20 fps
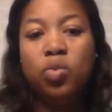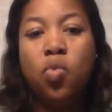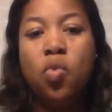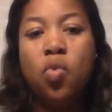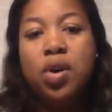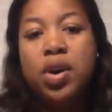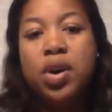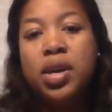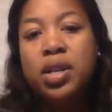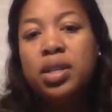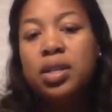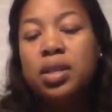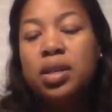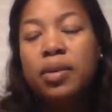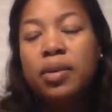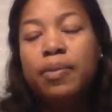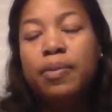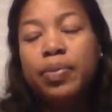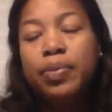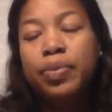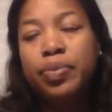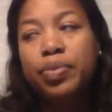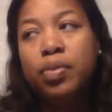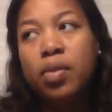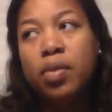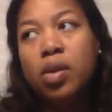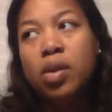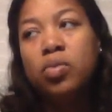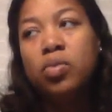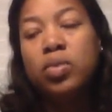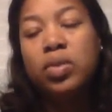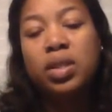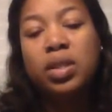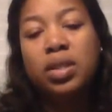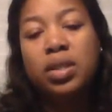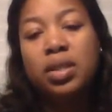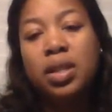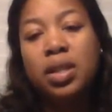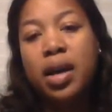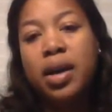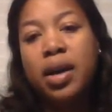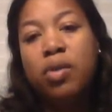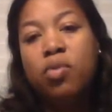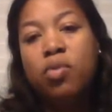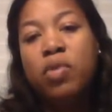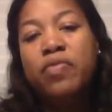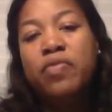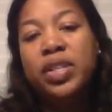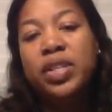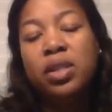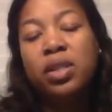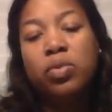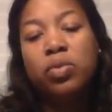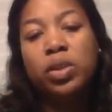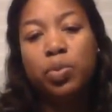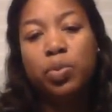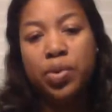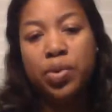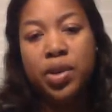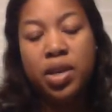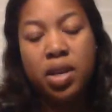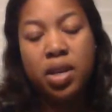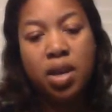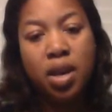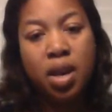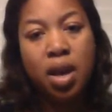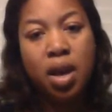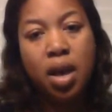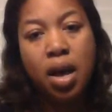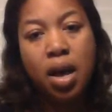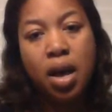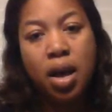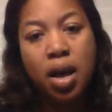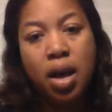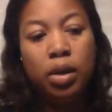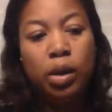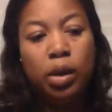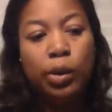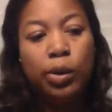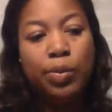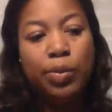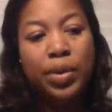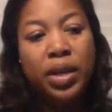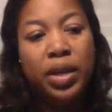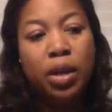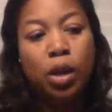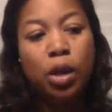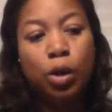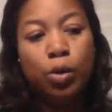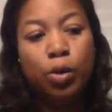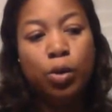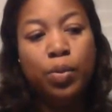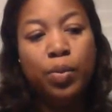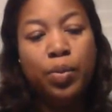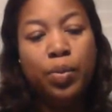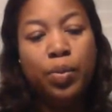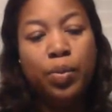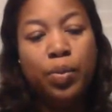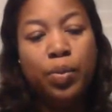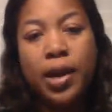One visit was pretty gloom and gloom.